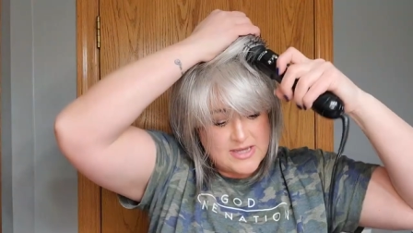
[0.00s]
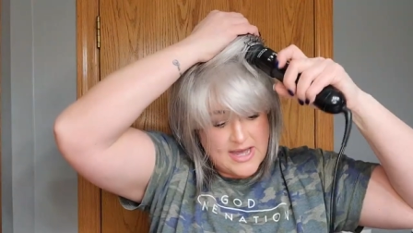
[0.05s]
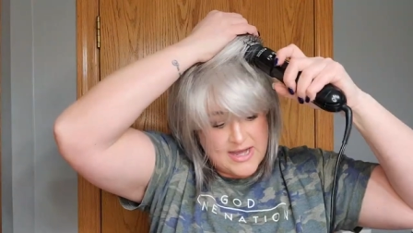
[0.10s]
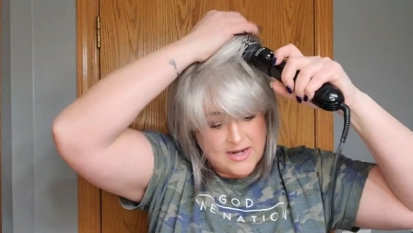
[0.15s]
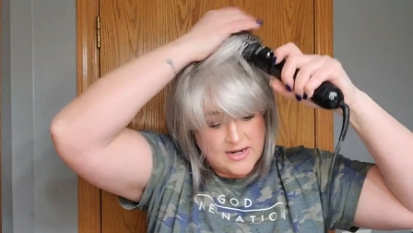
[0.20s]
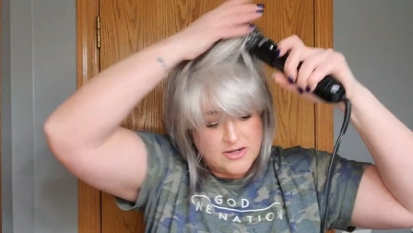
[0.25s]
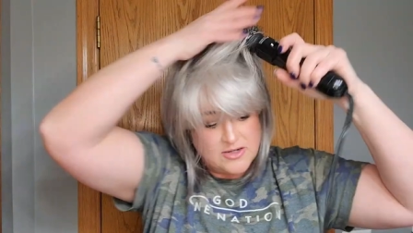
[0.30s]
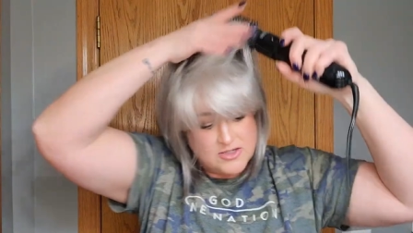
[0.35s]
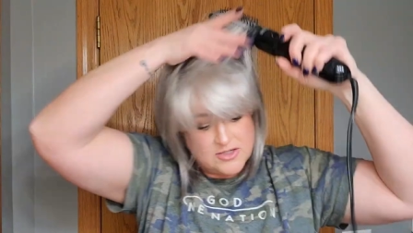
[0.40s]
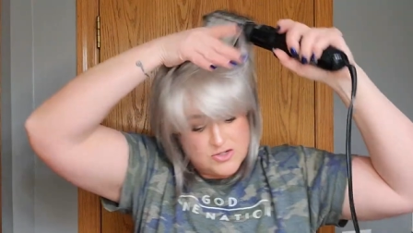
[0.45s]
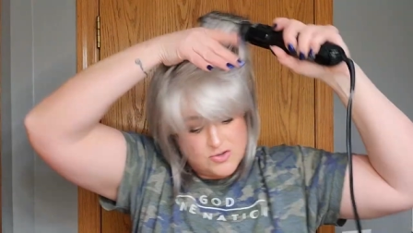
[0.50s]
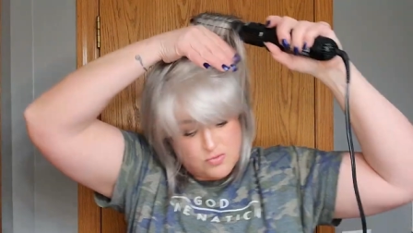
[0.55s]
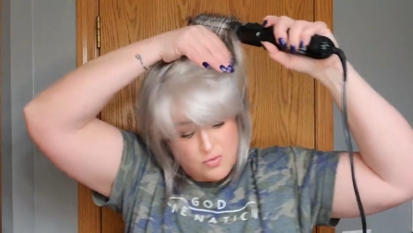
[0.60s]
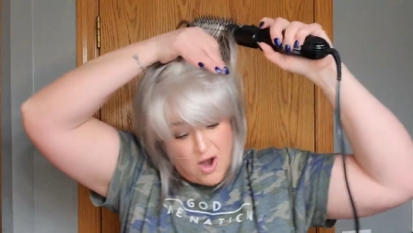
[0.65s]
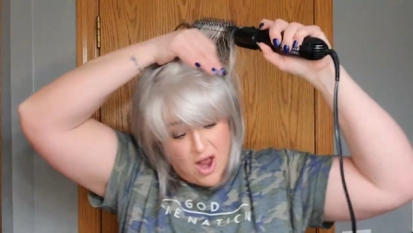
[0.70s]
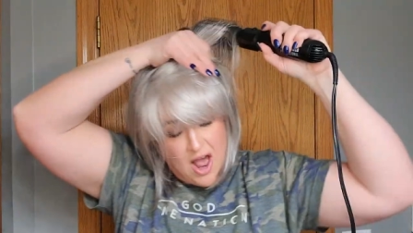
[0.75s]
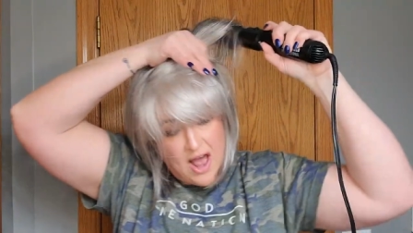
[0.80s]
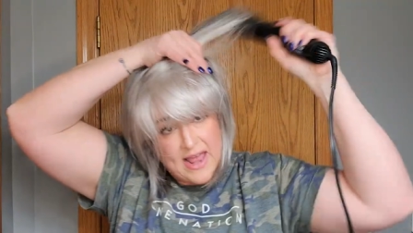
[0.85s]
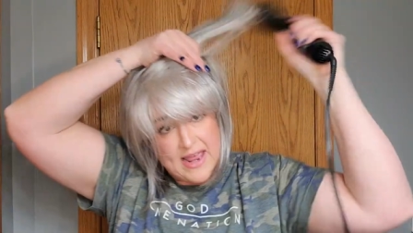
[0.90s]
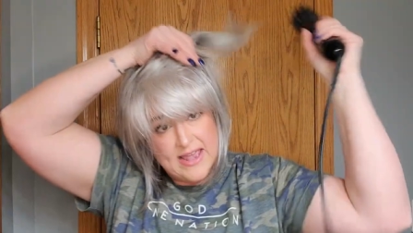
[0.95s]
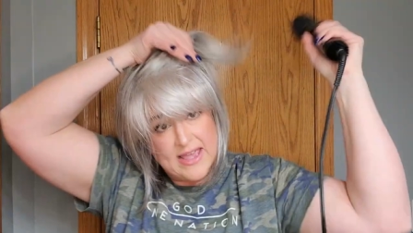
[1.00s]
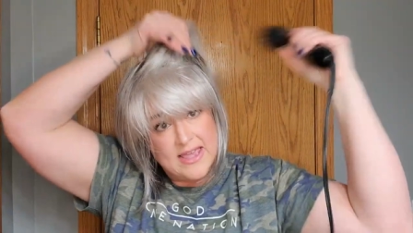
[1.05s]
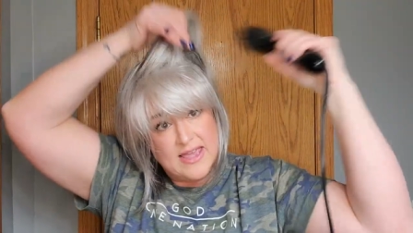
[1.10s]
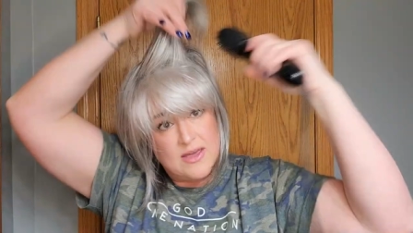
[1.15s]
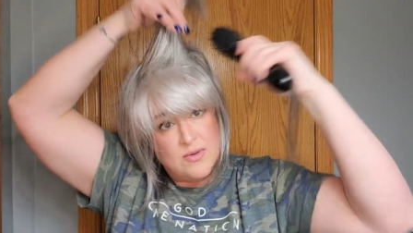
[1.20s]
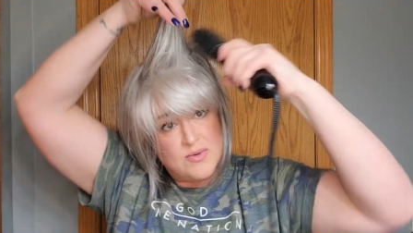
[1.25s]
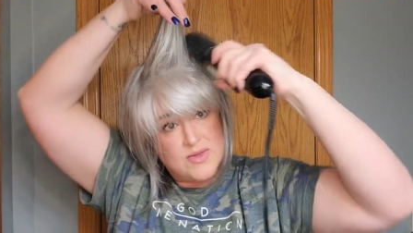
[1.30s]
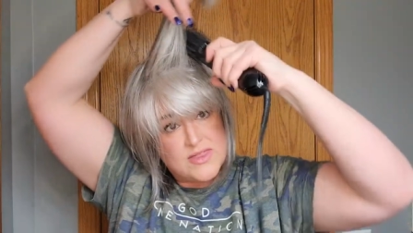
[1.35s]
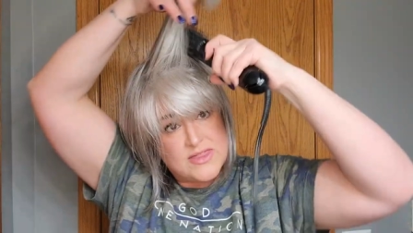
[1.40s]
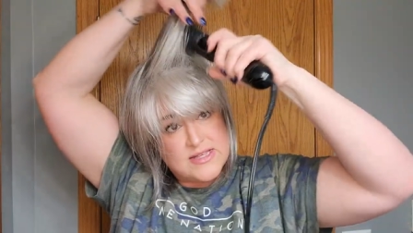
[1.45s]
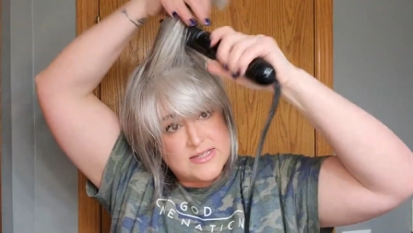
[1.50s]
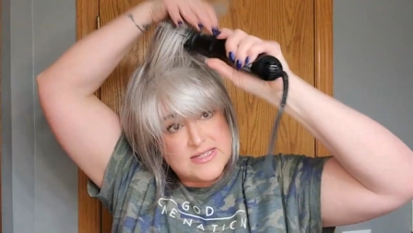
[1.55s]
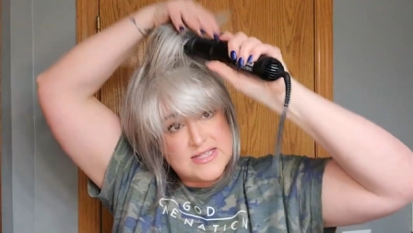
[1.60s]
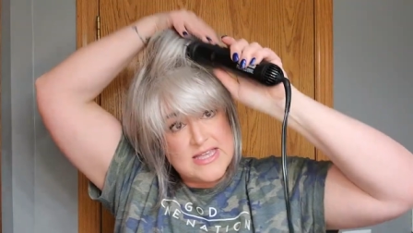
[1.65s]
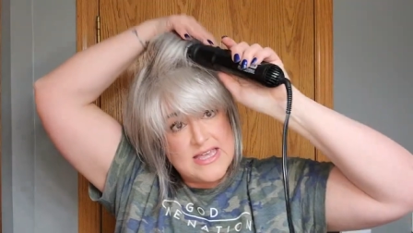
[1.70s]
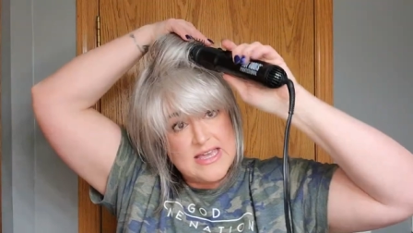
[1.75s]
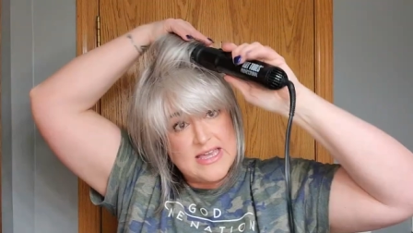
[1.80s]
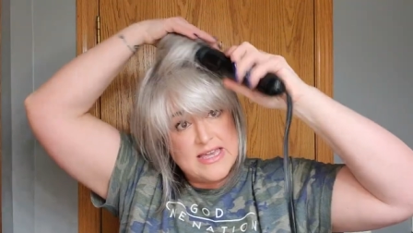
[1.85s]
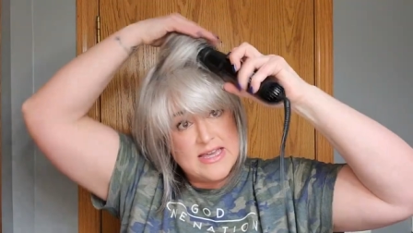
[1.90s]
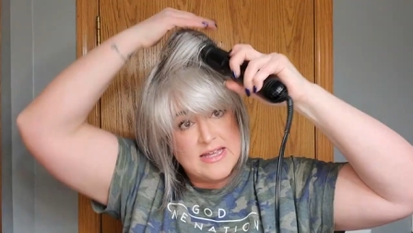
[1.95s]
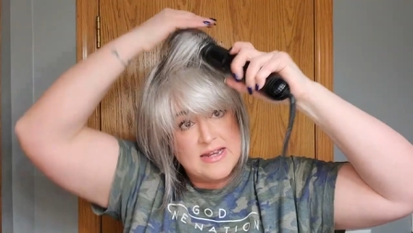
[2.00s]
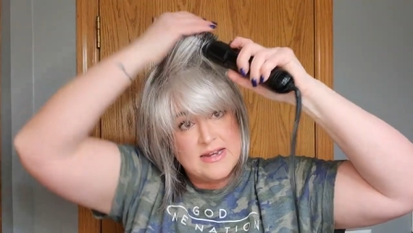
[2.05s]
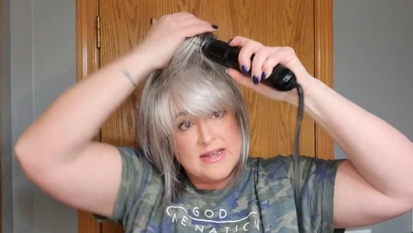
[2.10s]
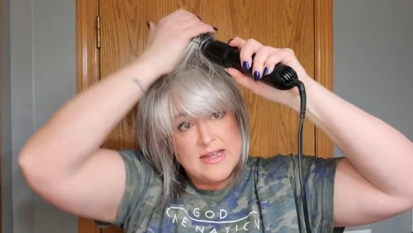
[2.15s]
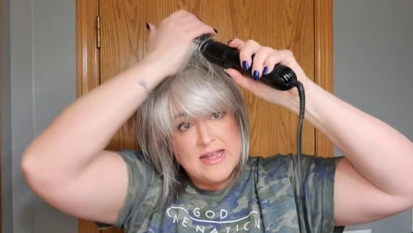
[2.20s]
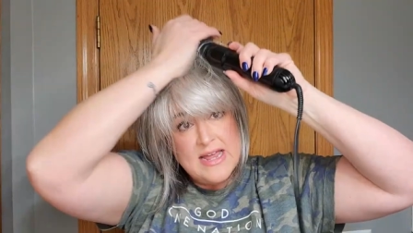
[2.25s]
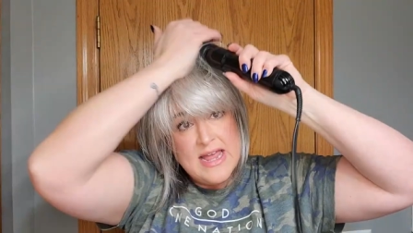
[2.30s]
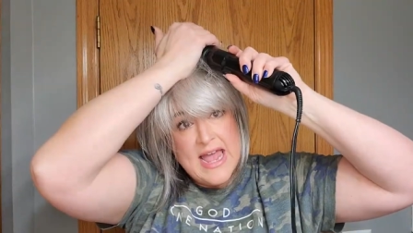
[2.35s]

kind of drying it with this heat.